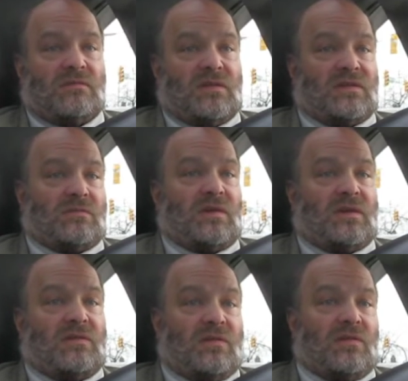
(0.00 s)
This is what
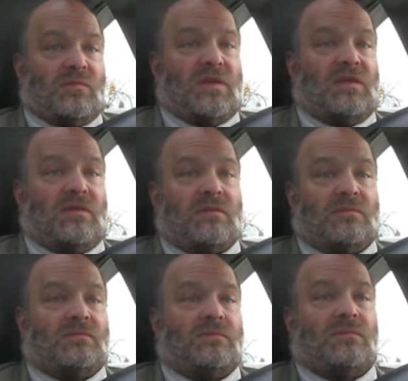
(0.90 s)
he told me.
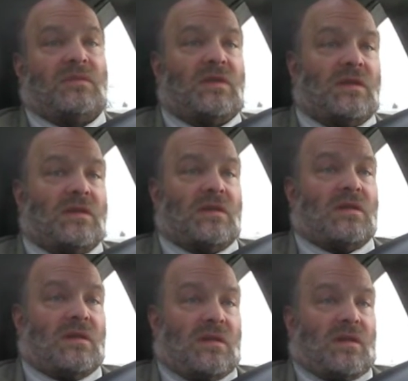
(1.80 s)

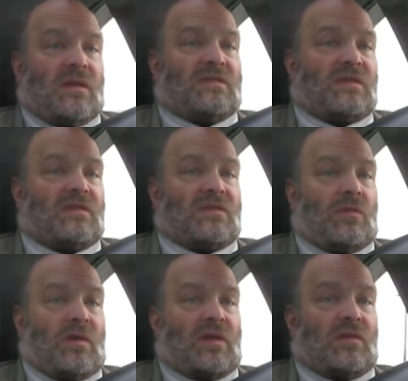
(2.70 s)
And I said, so
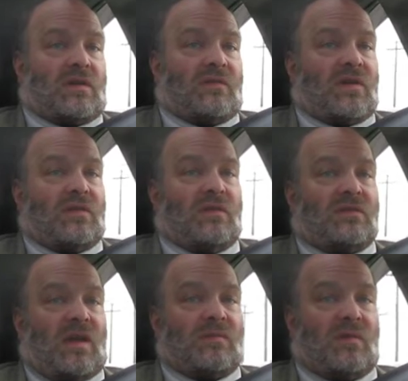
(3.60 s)
what? Look, I've got no
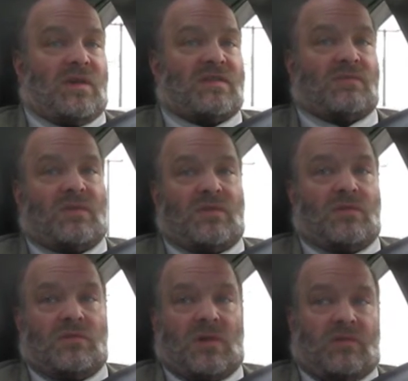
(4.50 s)
time to waste with
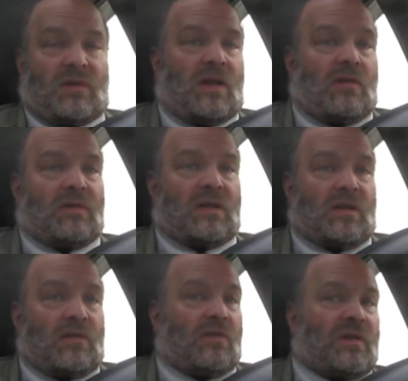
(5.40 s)
you. I already
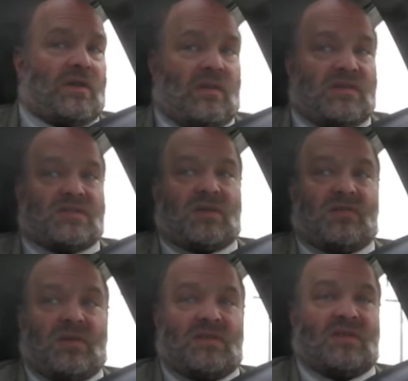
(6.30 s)
unloaded all this
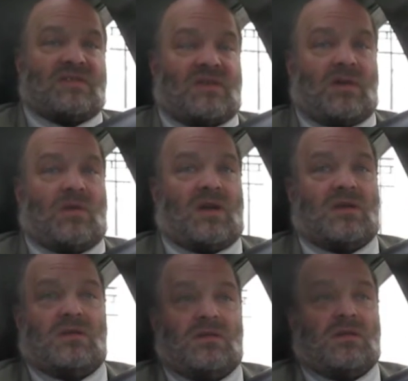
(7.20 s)
stuff onto the sidewalk
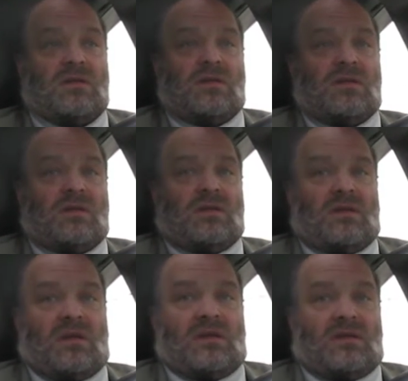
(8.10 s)

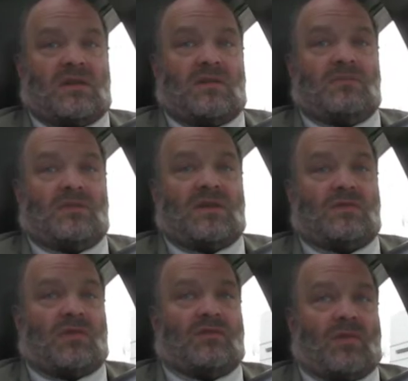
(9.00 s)
and
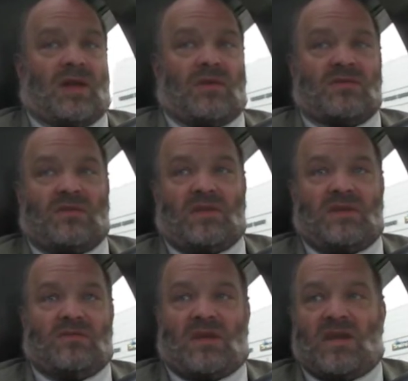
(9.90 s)
drove away. It was
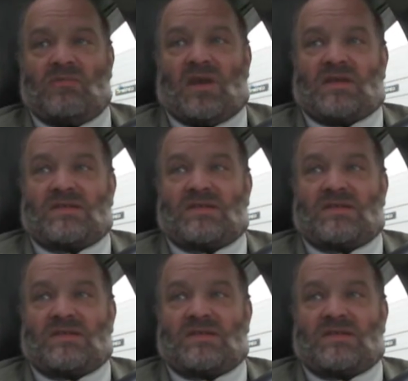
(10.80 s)
only $9.